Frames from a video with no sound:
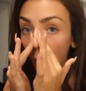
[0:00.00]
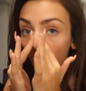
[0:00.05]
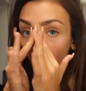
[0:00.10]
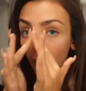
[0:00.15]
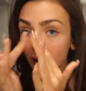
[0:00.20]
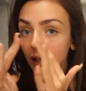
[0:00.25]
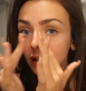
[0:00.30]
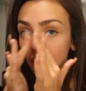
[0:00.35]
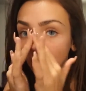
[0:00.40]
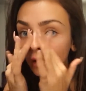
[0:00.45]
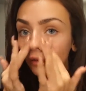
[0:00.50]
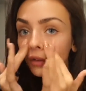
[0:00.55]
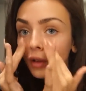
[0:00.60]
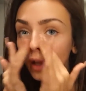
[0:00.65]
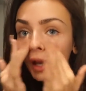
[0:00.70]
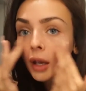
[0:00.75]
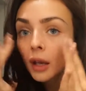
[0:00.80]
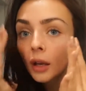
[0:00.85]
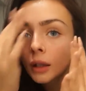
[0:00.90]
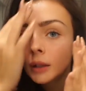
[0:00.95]
Winter for
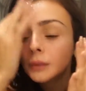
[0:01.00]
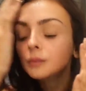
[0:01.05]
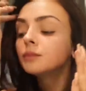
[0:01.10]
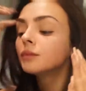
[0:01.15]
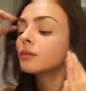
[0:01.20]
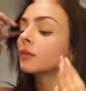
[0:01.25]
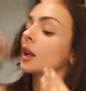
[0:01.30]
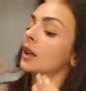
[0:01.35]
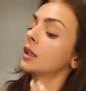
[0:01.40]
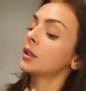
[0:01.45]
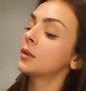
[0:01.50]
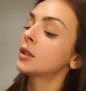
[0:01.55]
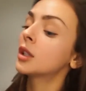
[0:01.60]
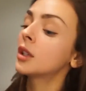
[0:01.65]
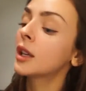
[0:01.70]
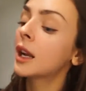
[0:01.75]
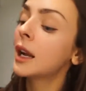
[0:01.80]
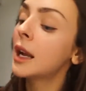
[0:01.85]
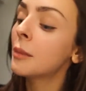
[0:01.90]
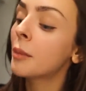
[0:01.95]
you. Actually, I'm just
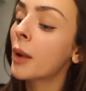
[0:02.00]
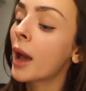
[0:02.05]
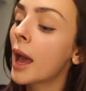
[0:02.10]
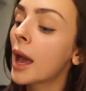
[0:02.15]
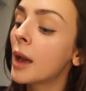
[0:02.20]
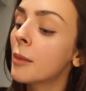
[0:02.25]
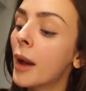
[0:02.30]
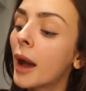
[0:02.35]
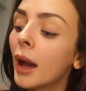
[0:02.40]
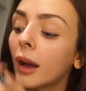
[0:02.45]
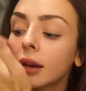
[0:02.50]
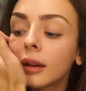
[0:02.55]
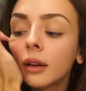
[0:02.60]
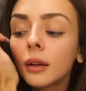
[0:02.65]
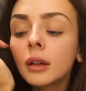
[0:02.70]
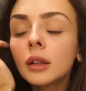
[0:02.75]
going to clip my hair back.